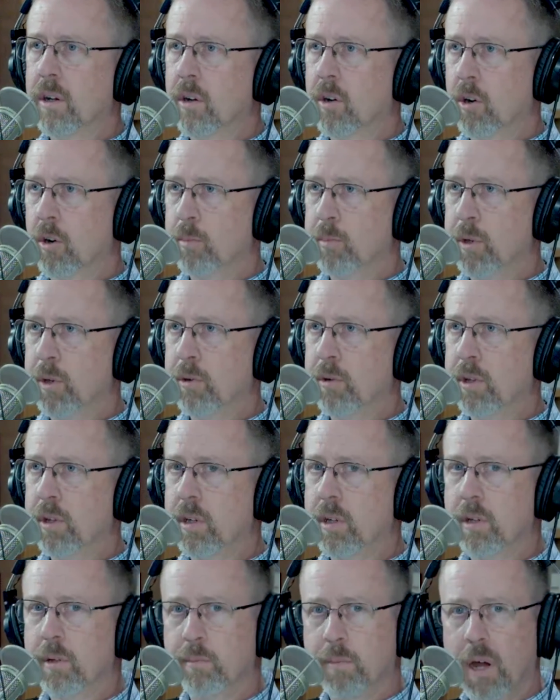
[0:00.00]
her
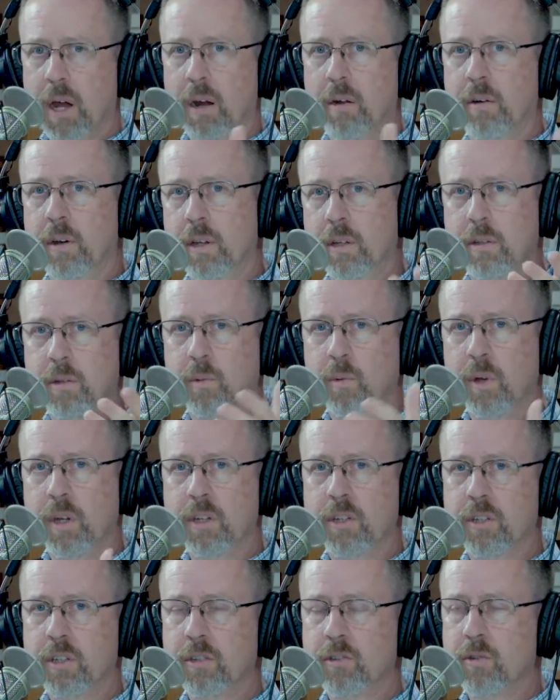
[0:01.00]
beauty, admiring the way
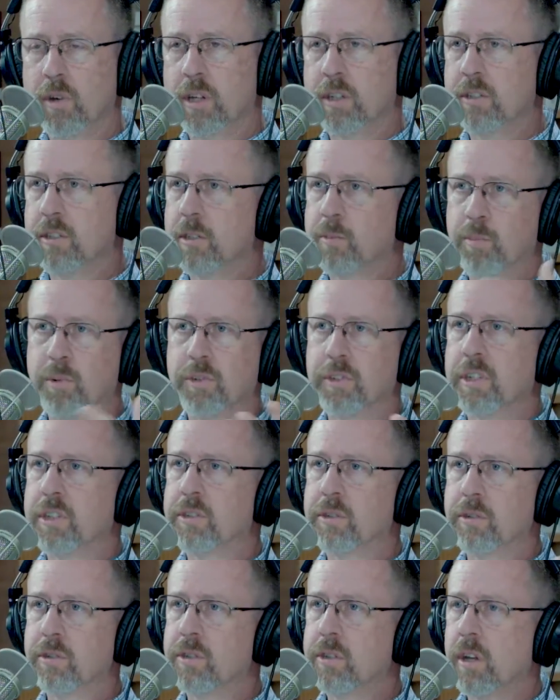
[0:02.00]
she dresses,
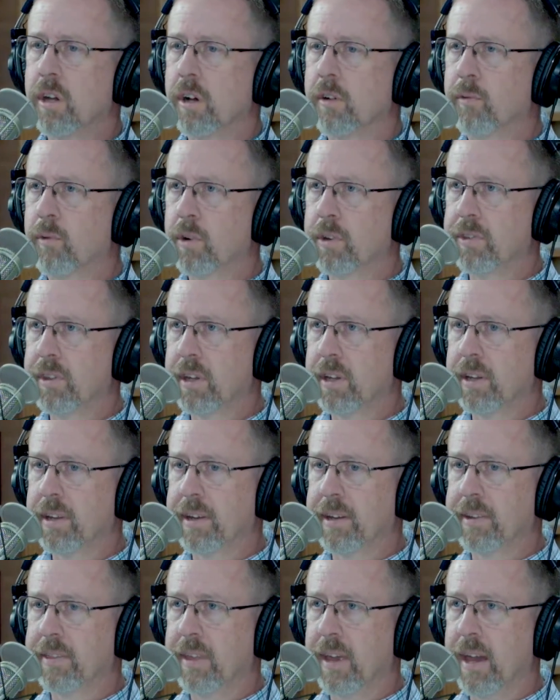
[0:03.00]
presents herself, or anything
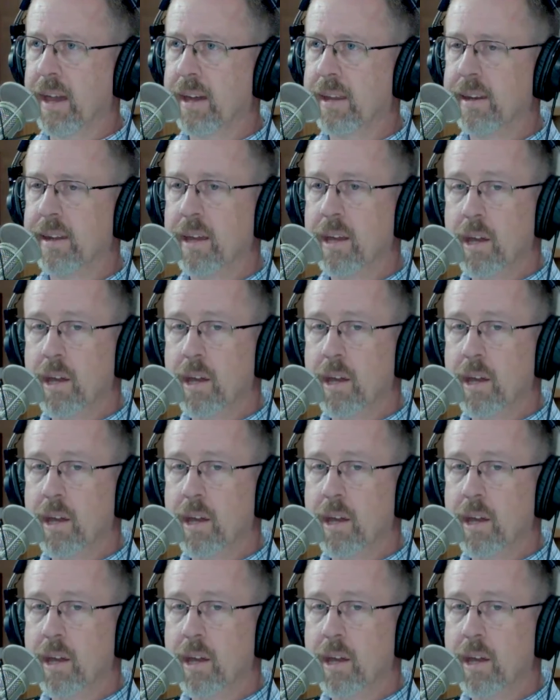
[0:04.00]
like that.